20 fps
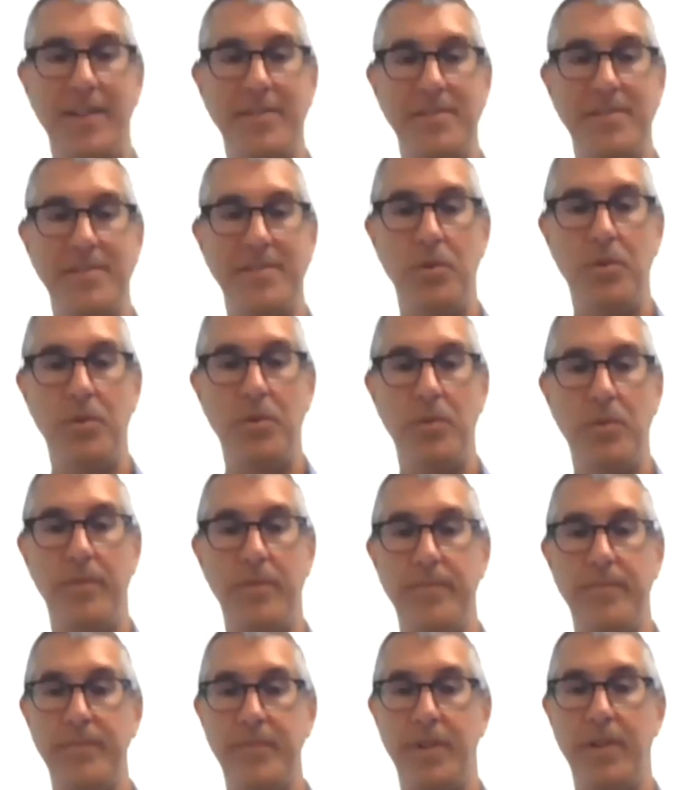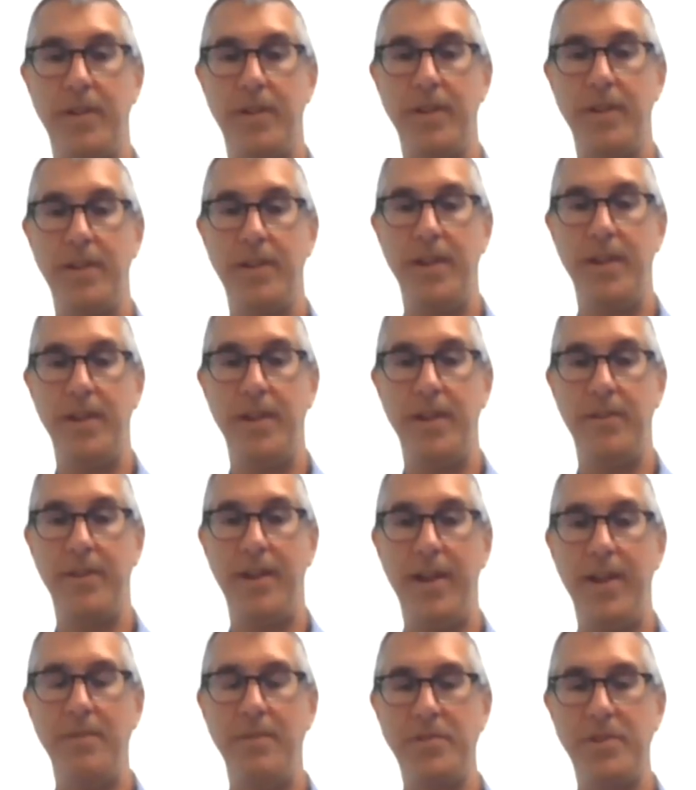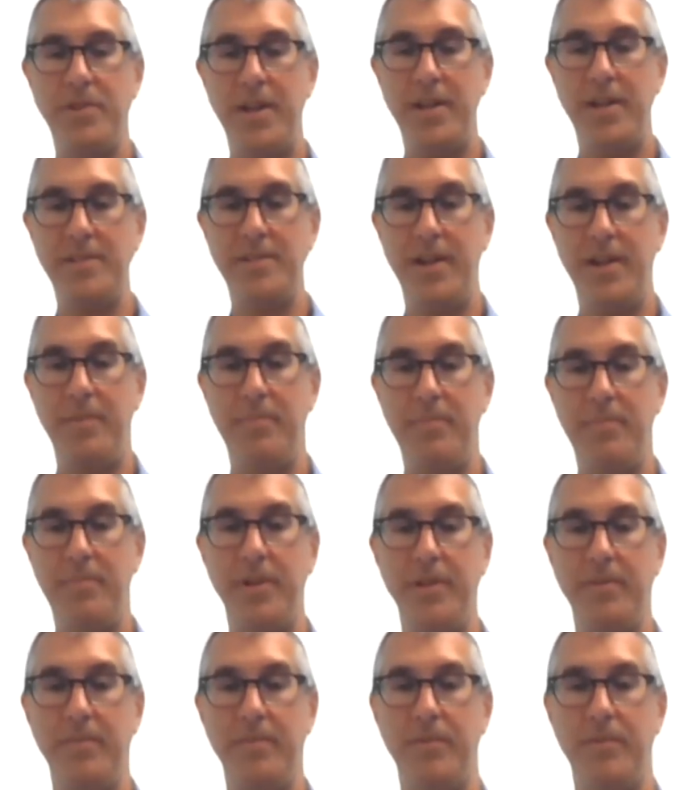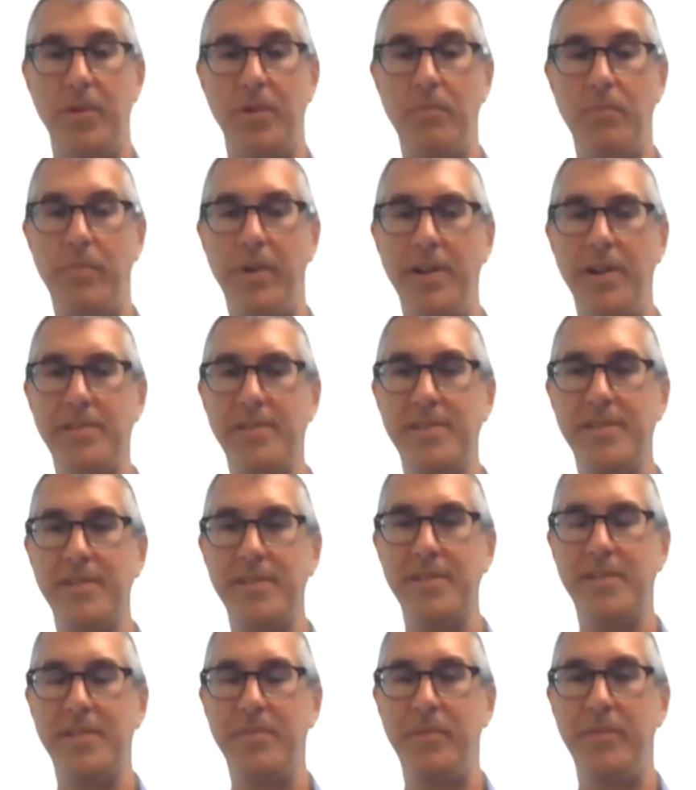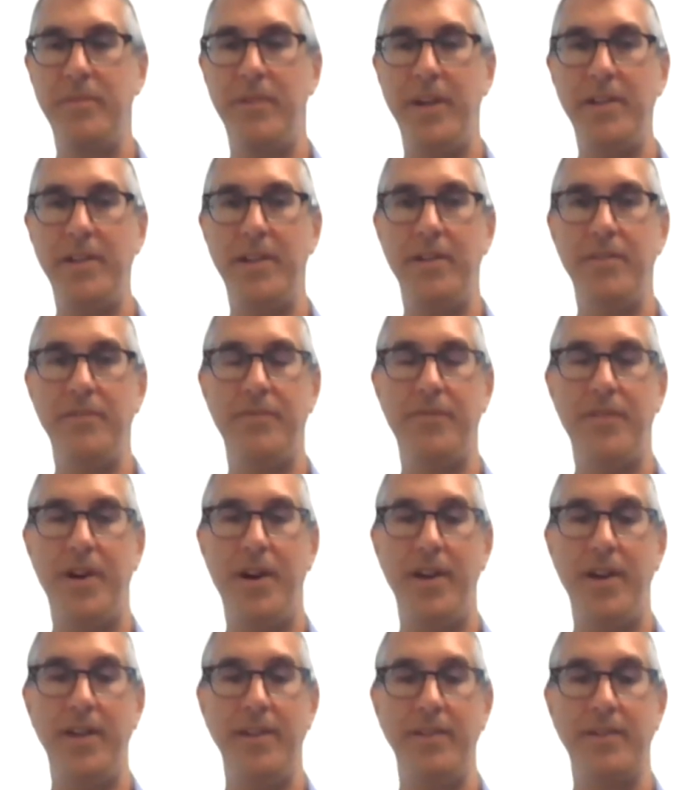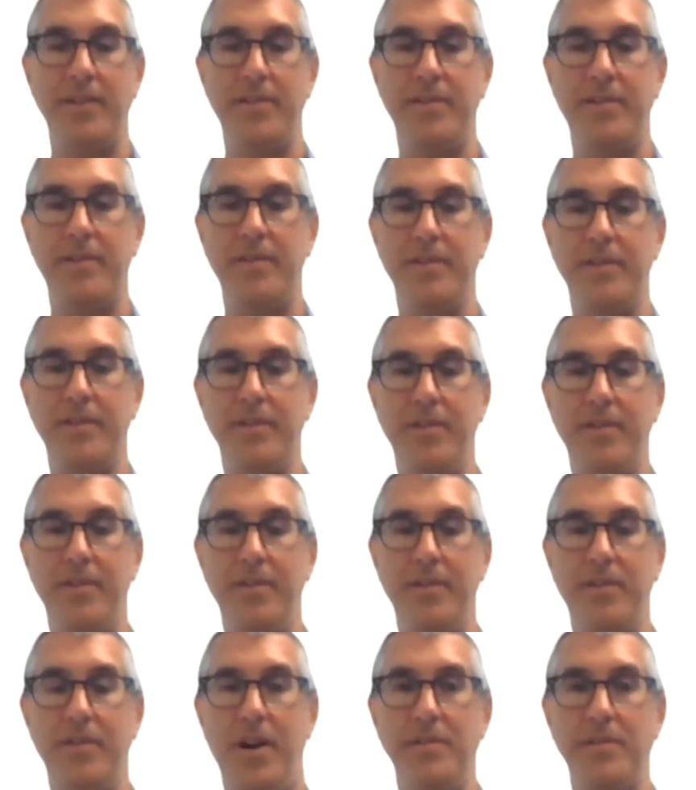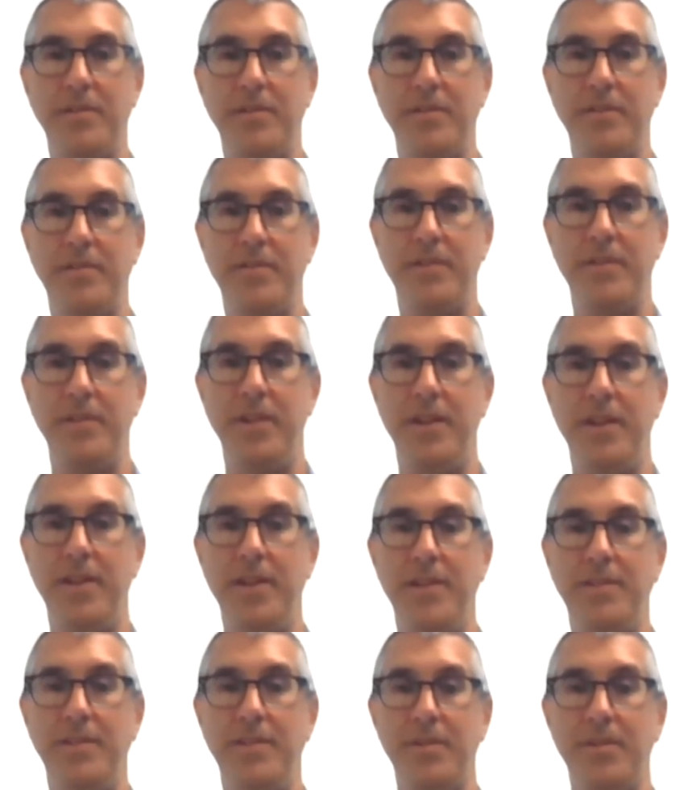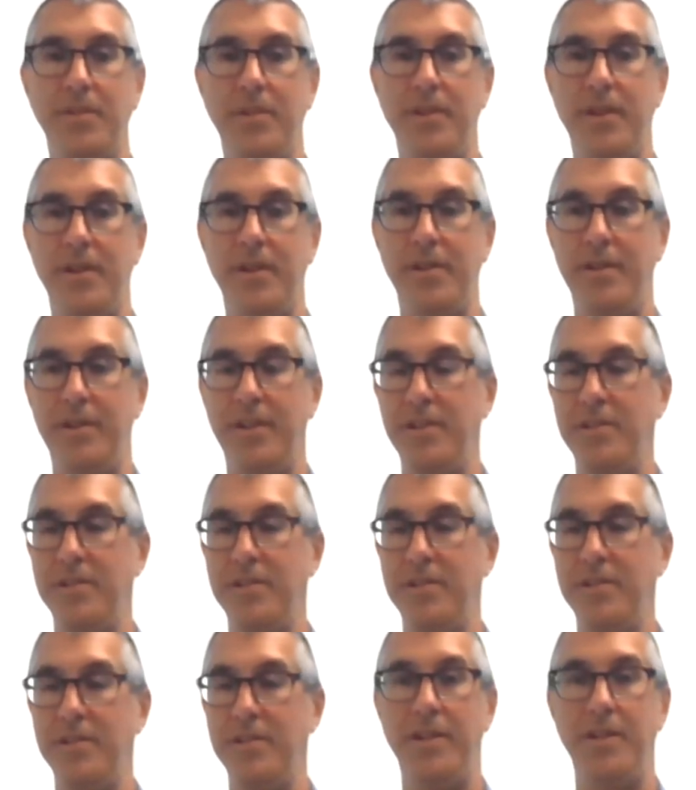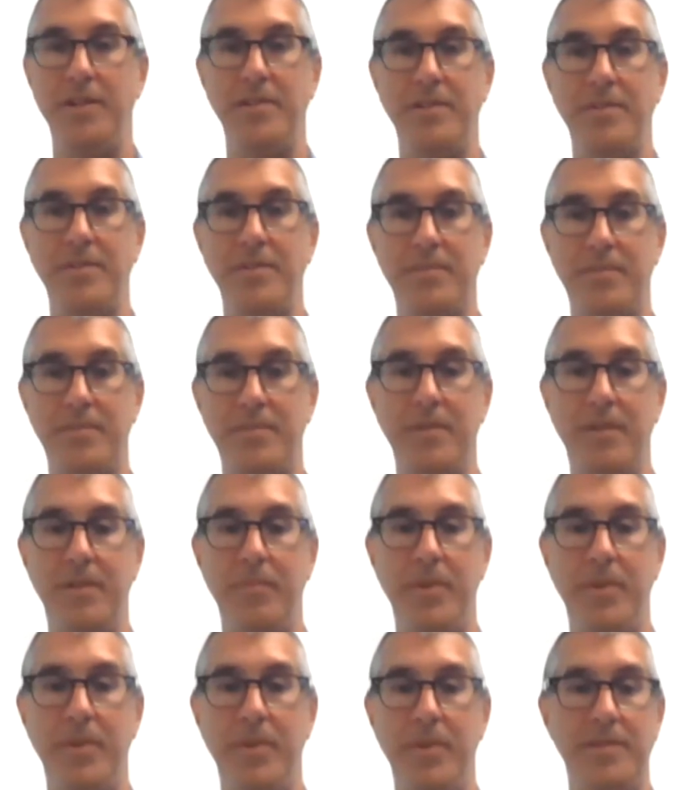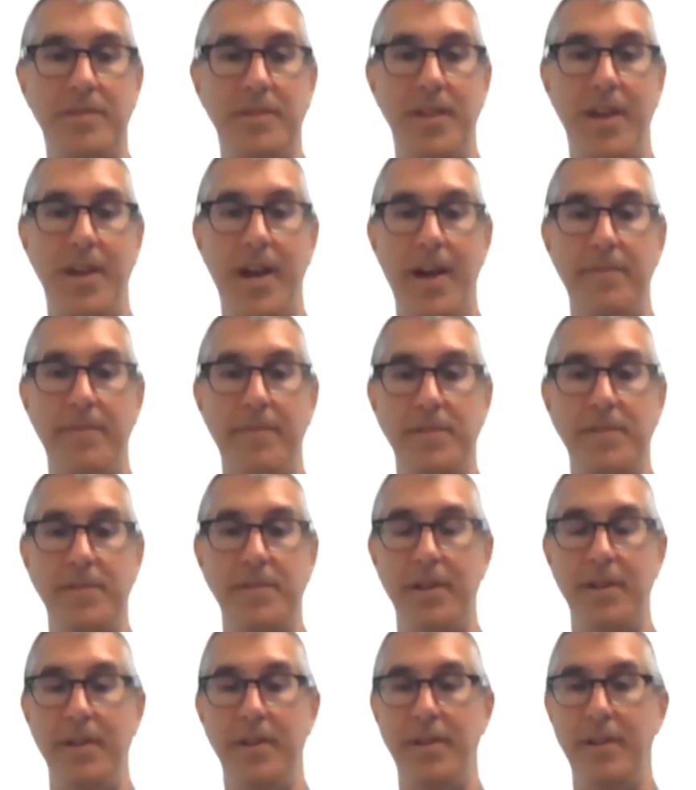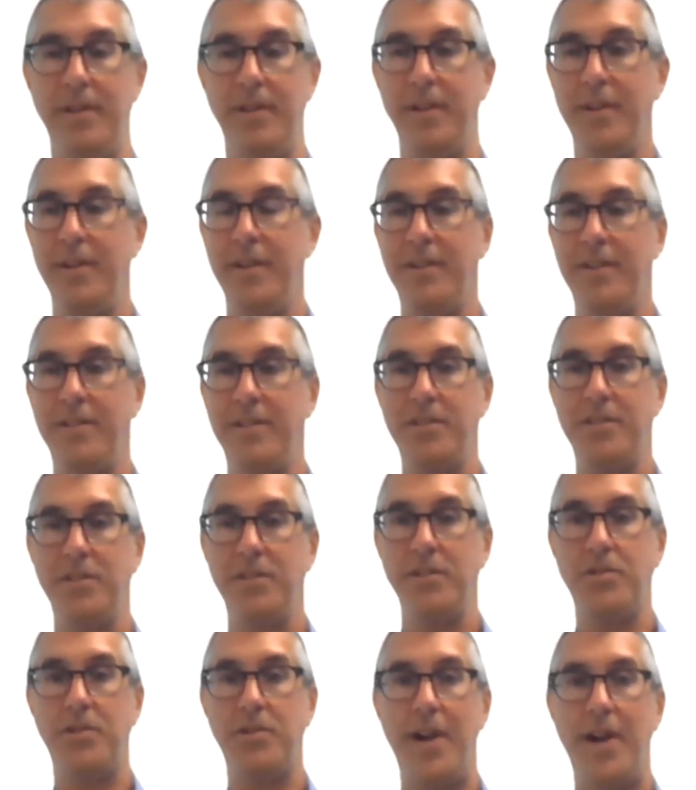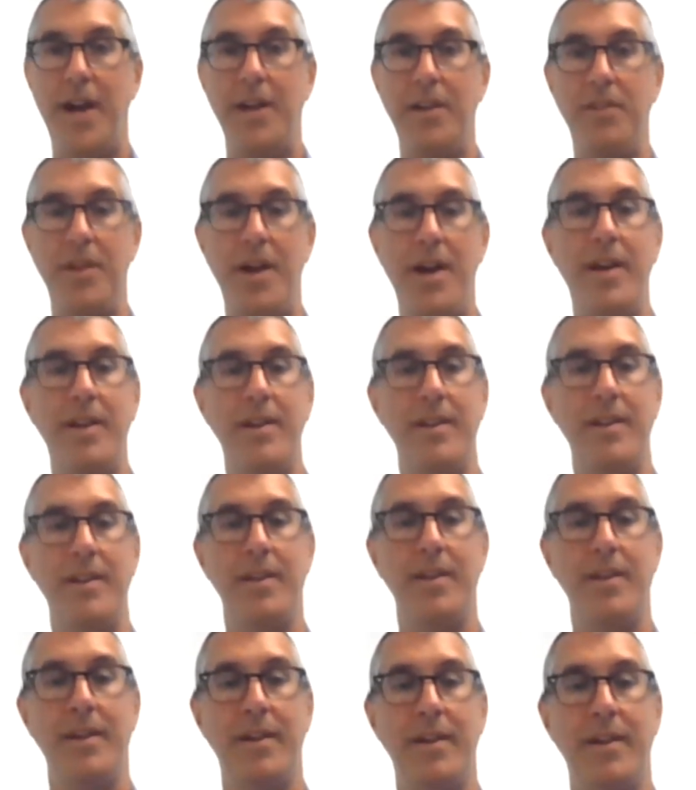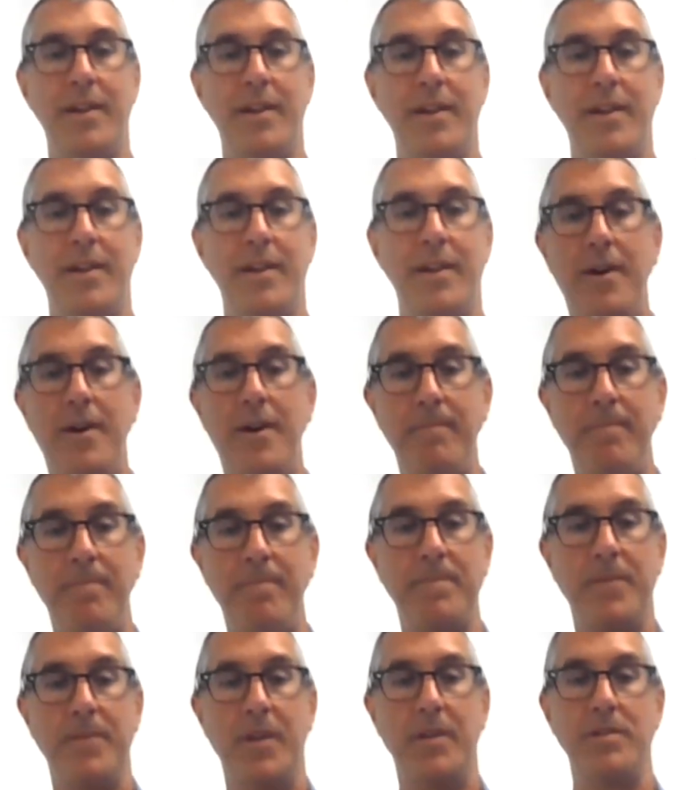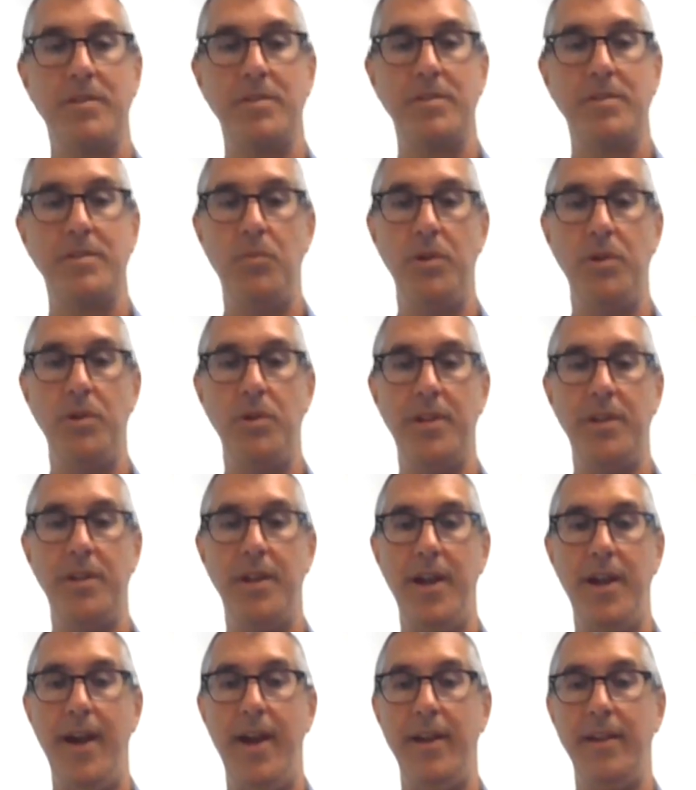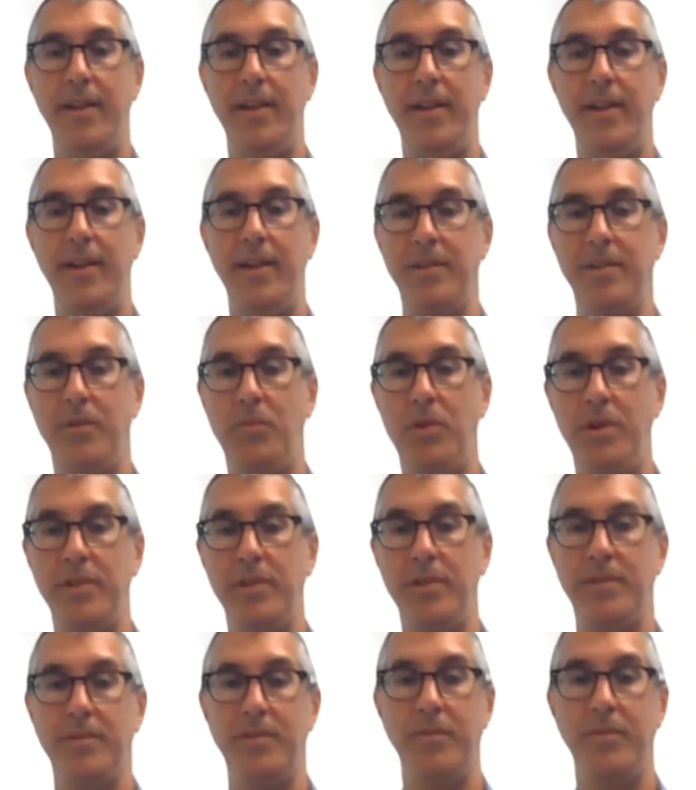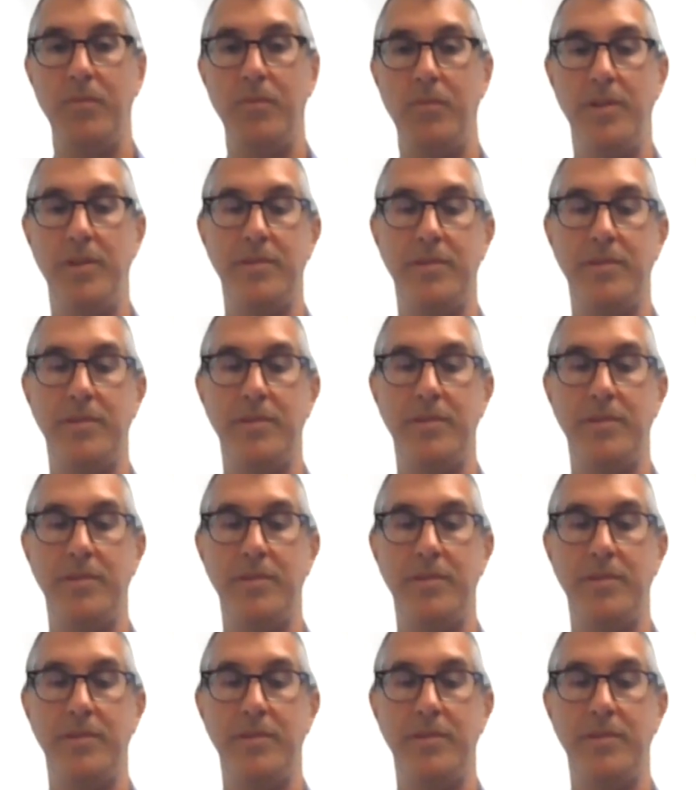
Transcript: so again, Amtrak's got a pretty robust system of identifying, you know, causes of delays. So their engineers, you know, basically have to to track that. Um, so we're looking at, you know, what what